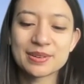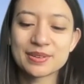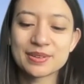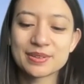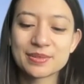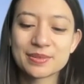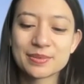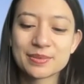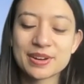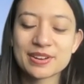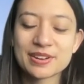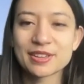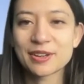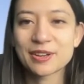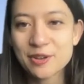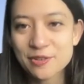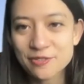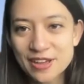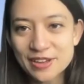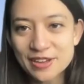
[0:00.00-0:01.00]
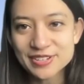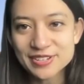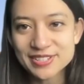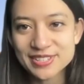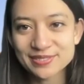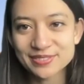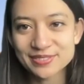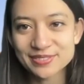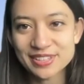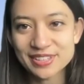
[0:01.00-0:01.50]
one of the co-founders
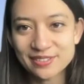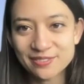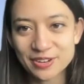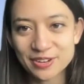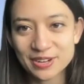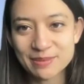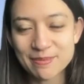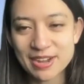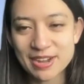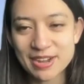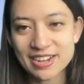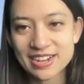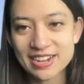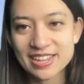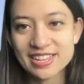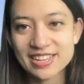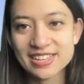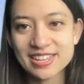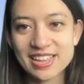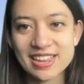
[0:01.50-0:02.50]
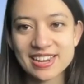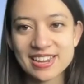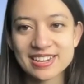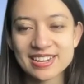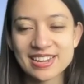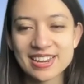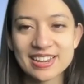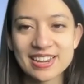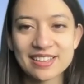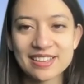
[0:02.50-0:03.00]
of Lead for America,
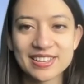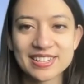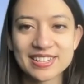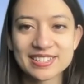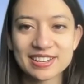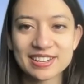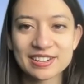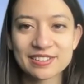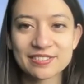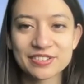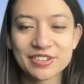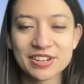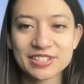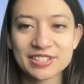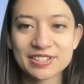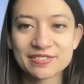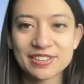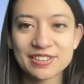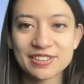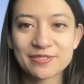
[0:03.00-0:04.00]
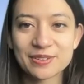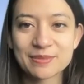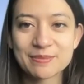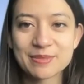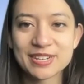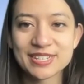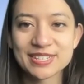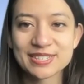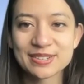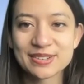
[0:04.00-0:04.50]
and now the executive director of Lead for
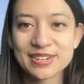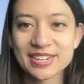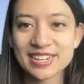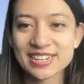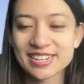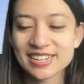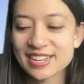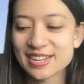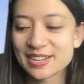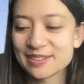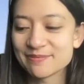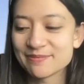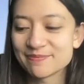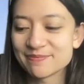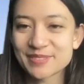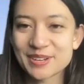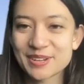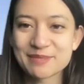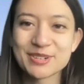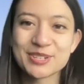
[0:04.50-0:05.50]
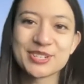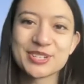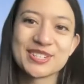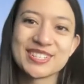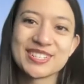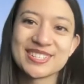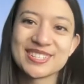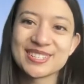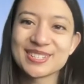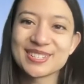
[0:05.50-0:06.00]
Minnesota. Our mission
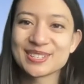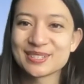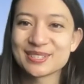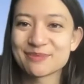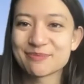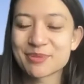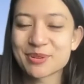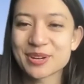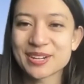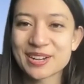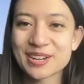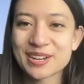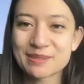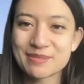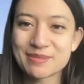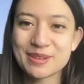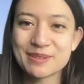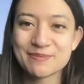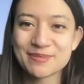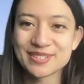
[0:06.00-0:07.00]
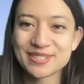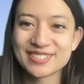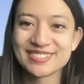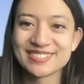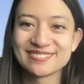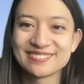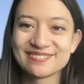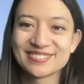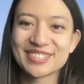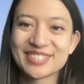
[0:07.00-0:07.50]
is to support young people
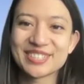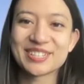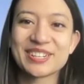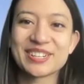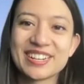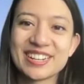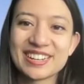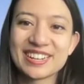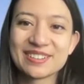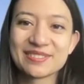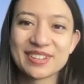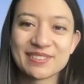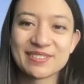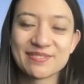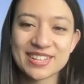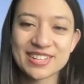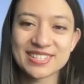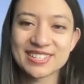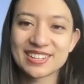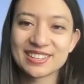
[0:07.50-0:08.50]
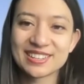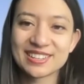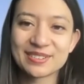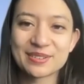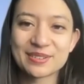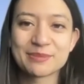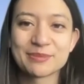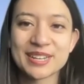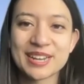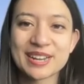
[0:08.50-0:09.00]
in returning and reinvesting in their
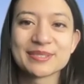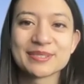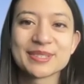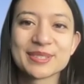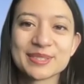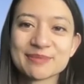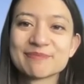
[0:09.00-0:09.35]
hometowns.